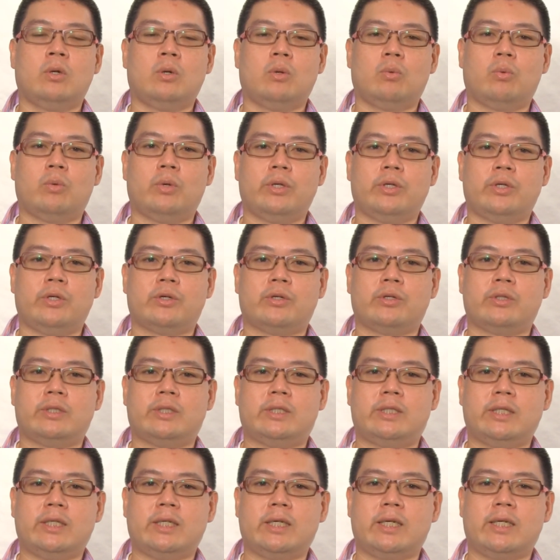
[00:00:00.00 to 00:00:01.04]
When your
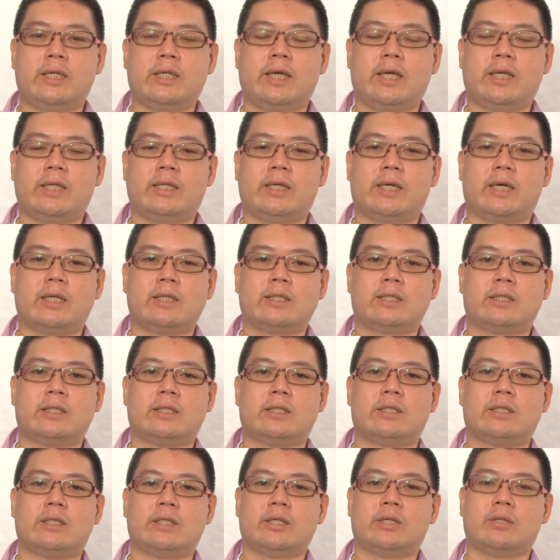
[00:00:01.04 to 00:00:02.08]
DNA test
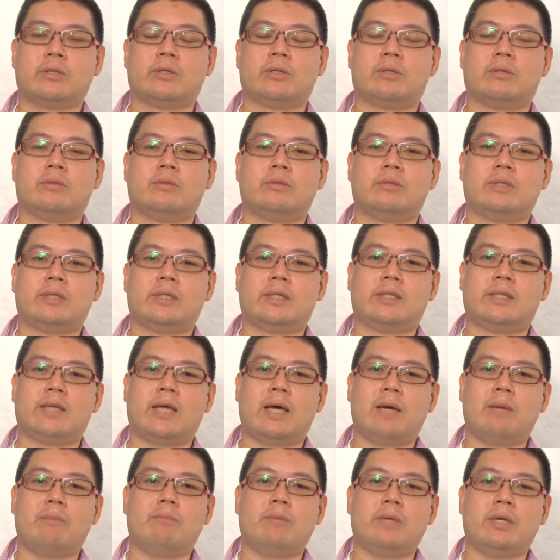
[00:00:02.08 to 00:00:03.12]
is 0, then
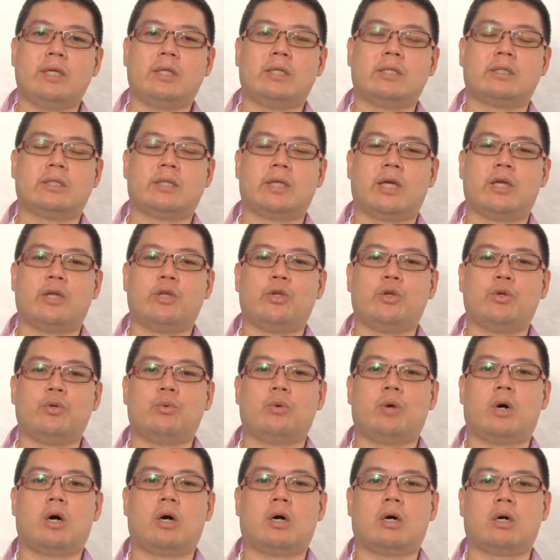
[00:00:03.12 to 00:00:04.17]
that means that
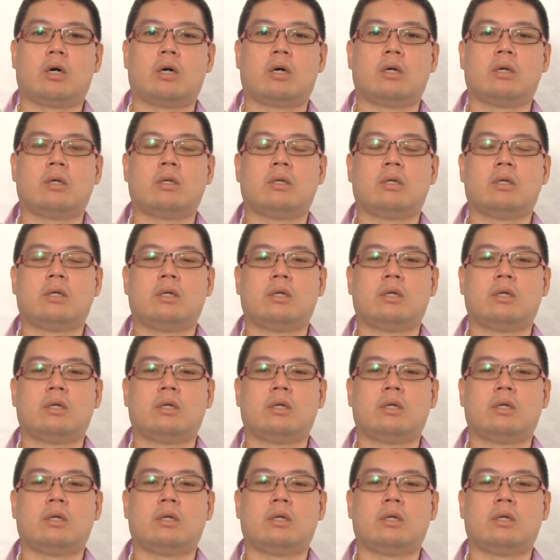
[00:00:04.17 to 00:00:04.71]
you are